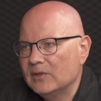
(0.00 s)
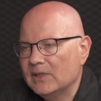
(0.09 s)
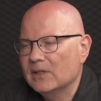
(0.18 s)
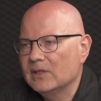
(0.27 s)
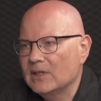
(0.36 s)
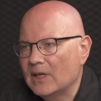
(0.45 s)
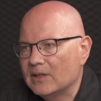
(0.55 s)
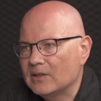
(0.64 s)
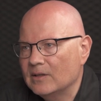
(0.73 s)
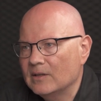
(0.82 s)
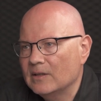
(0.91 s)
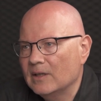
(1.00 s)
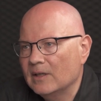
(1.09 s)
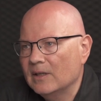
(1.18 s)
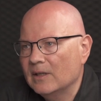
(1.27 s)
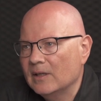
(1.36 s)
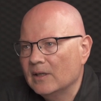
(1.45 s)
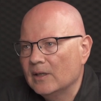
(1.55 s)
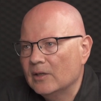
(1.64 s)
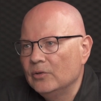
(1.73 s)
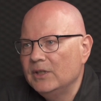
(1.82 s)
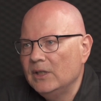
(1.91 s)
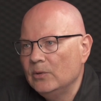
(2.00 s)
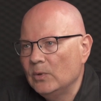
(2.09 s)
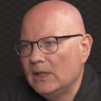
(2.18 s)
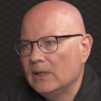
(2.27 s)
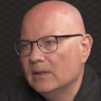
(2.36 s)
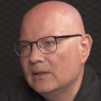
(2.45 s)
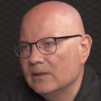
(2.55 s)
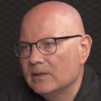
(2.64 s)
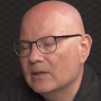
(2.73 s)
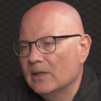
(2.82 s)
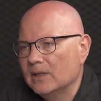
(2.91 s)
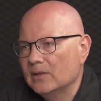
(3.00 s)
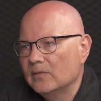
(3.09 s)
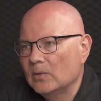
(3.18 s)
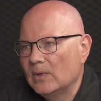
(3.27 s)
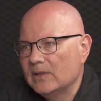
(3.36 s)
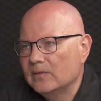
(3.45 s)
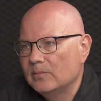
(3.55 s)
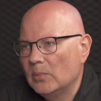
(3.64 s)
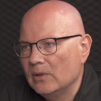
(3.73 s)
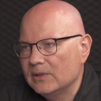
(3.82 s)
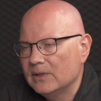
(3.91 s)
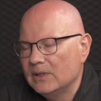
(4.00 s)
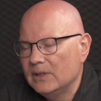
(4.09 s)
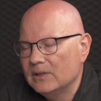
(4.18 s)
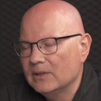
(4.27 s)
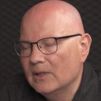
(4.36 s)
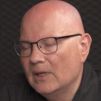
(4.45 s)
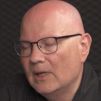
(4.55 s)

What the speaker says: a success continuing this kind of aggressive policies.